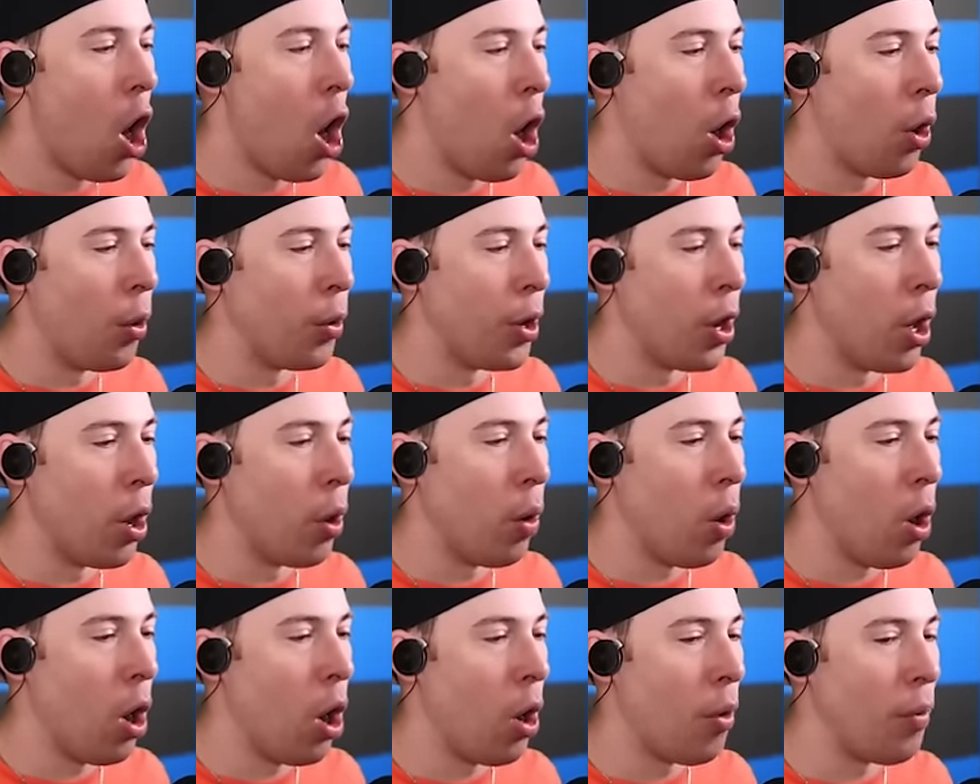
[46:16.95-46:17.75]
Oh
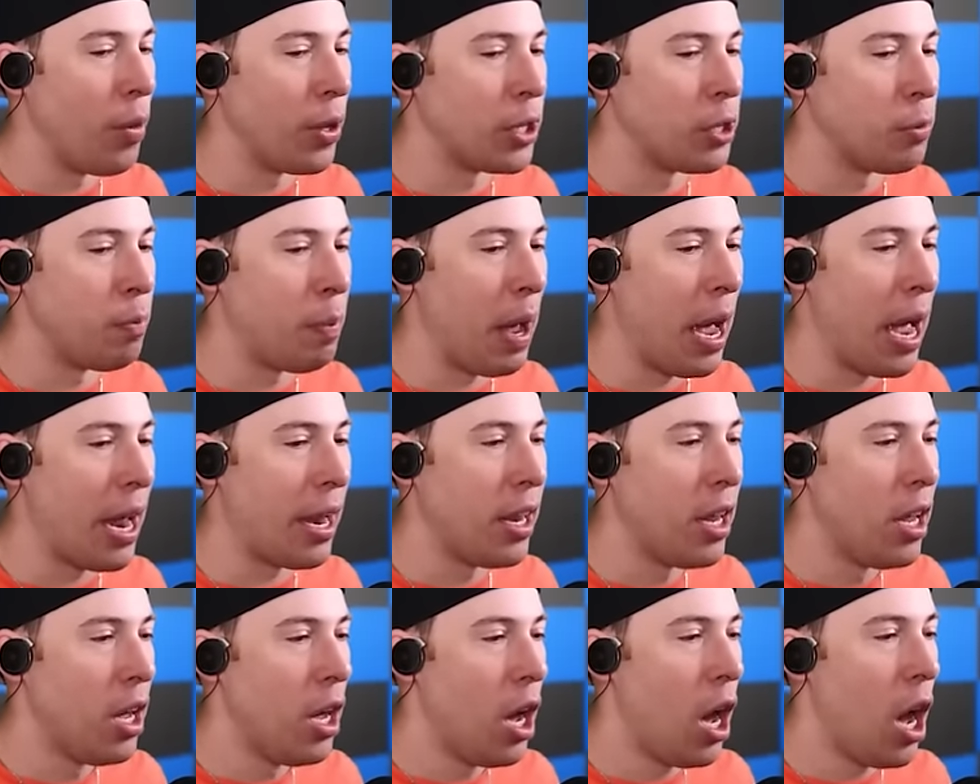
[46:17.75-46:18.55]
no. Oh, this is
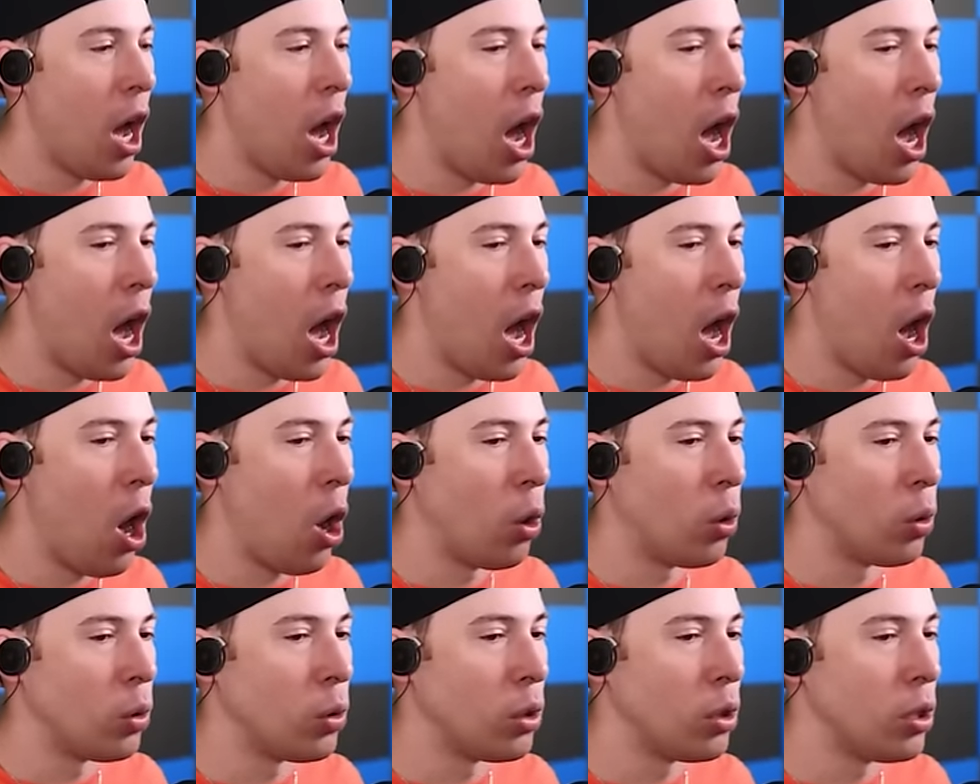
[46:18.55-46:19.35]
bad.
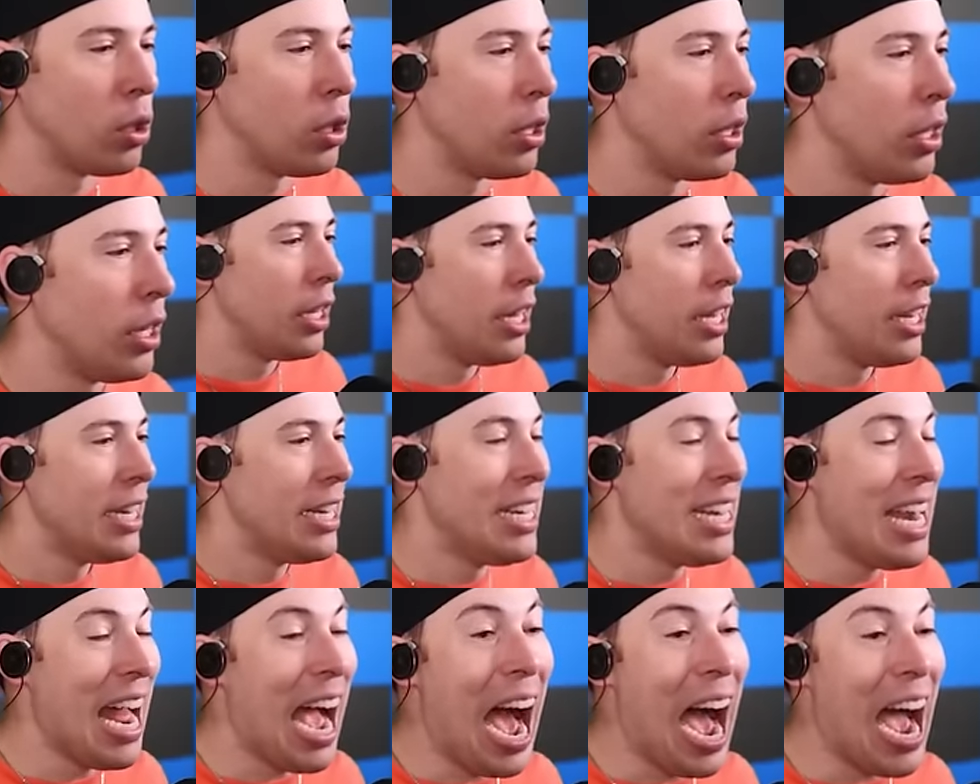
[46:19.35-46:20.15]
Oh,
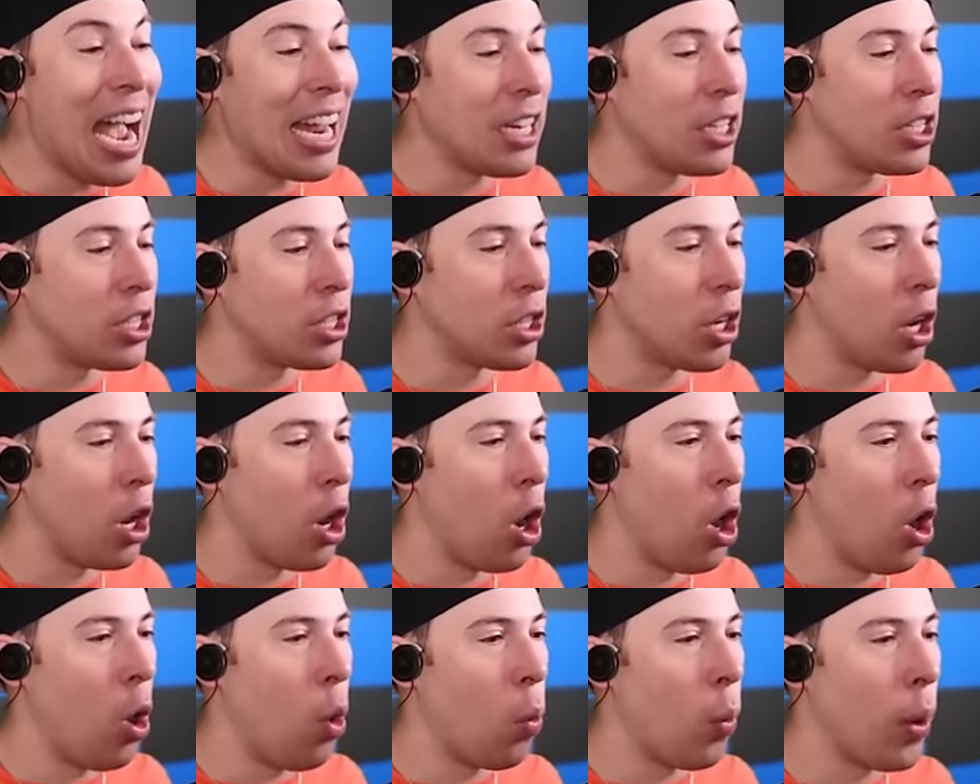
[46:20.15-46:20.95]
nice.
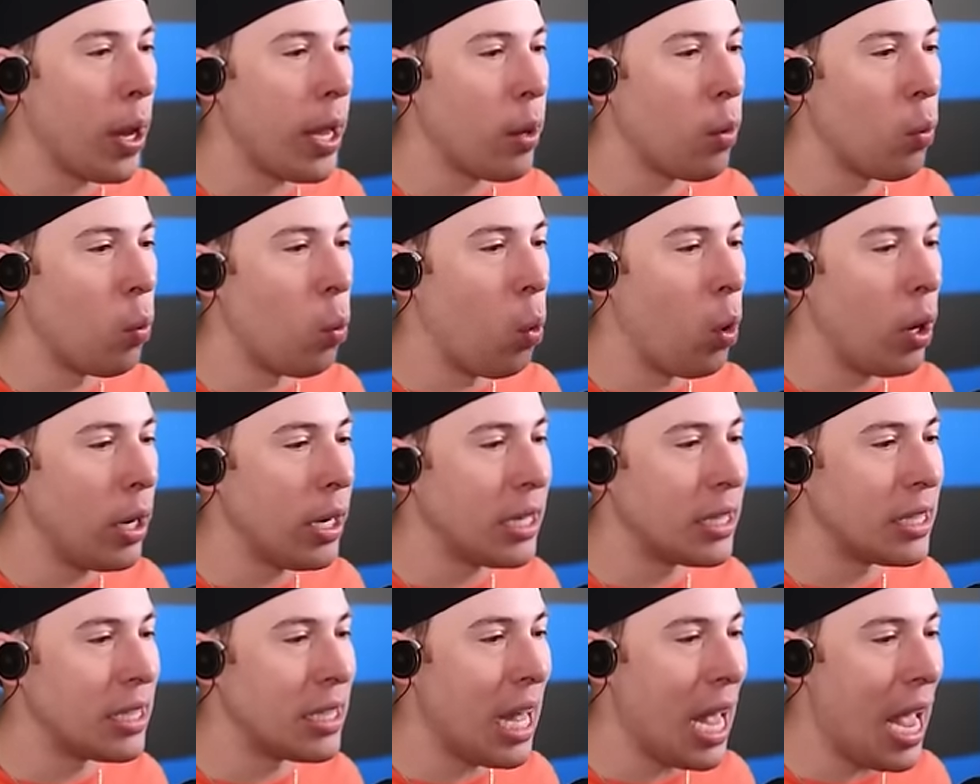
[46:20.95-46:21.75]
Oh wait, what
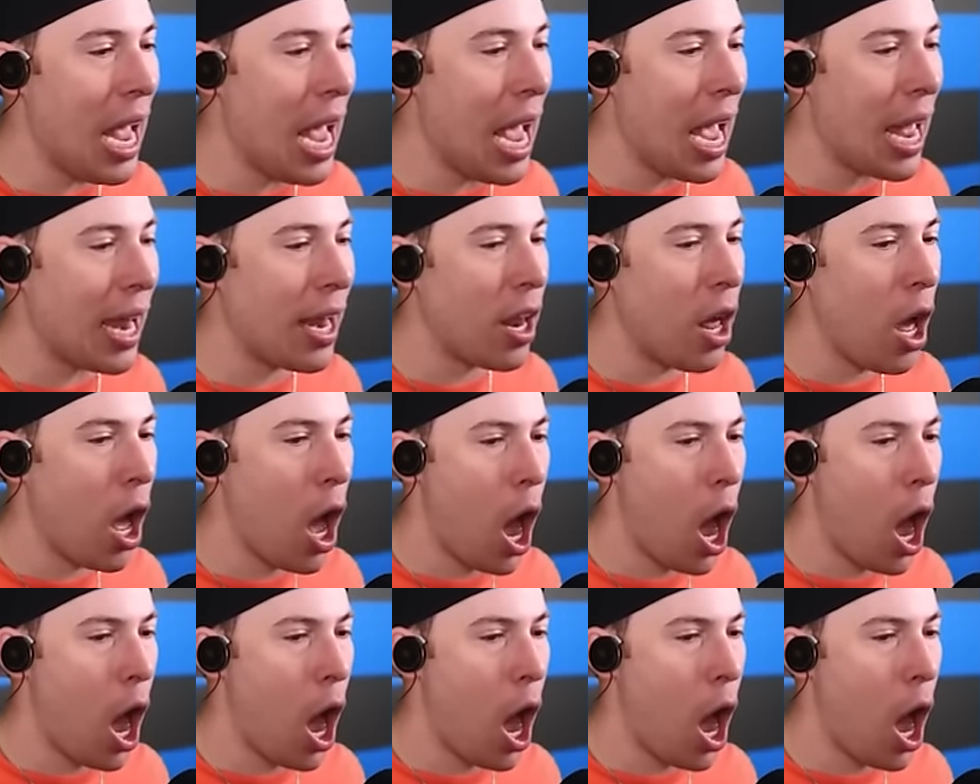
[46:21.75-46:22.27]
is that?